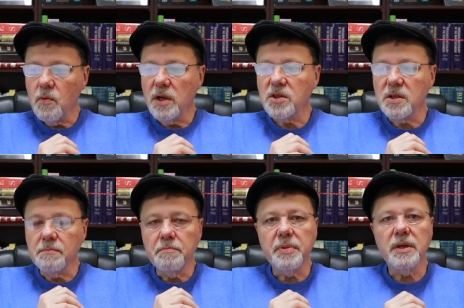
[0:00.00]
wants to
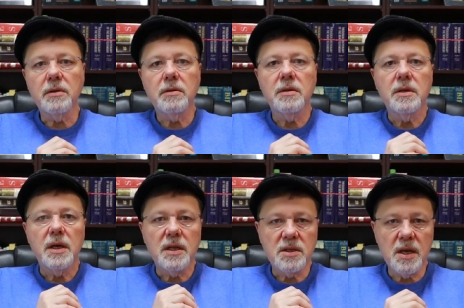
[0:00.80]
build
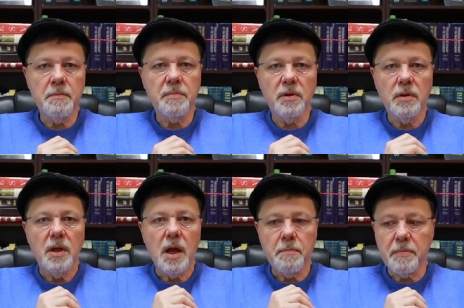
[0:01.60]
a temple,
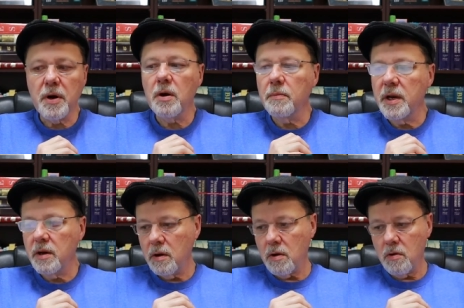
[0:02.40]
a
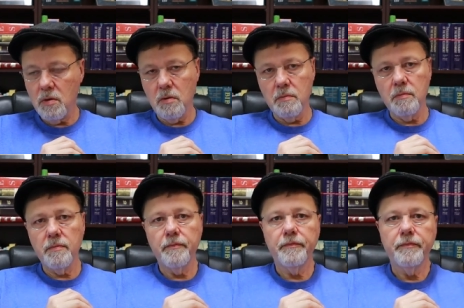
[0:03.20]
permanent home
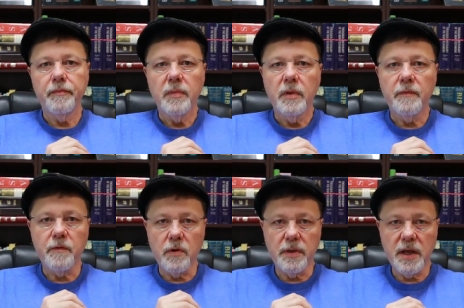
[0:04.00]

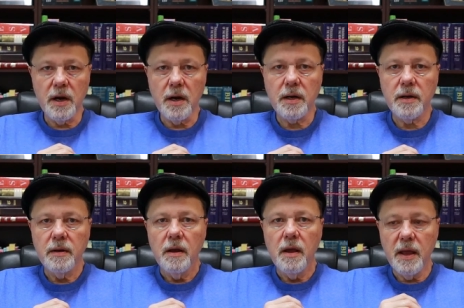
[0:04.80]
for the ark
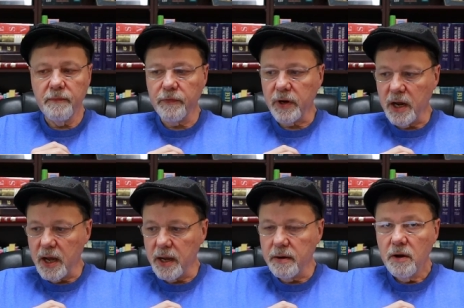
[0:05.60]
and for
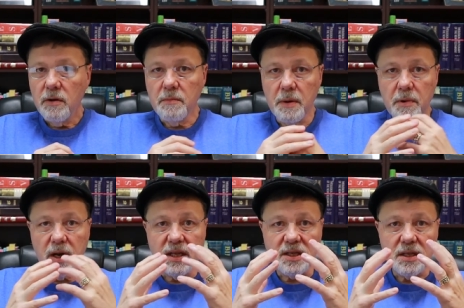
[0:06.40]
God.
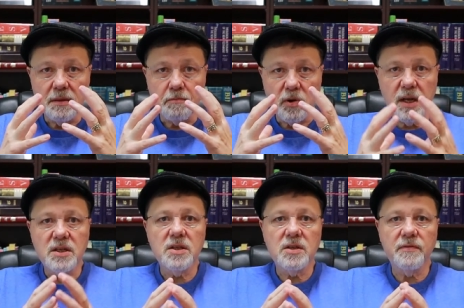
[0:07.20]
Remember, it's the
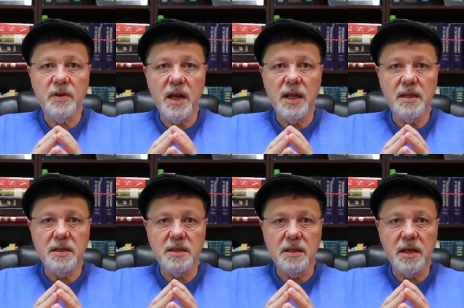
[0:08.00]
presence of God
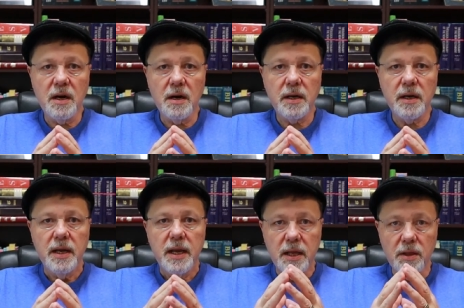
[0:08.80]
that's in the ark,
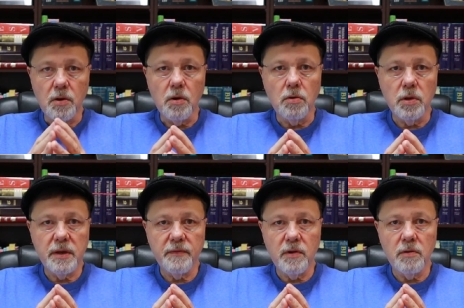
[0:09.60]
in the
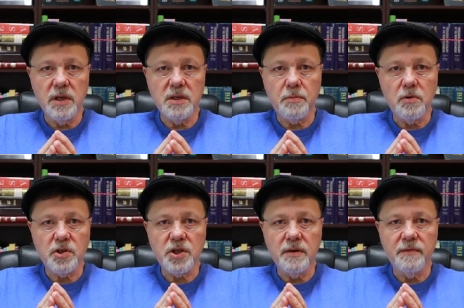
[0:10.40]
Holy of Holies
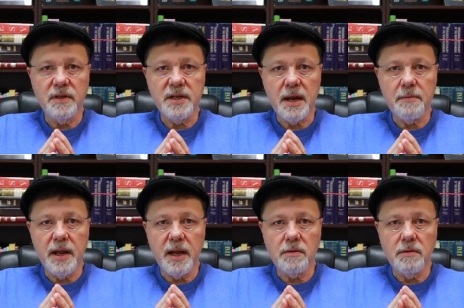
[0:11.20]
portion of the
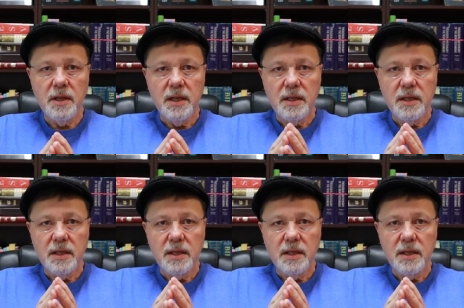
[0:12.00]
tabernacle.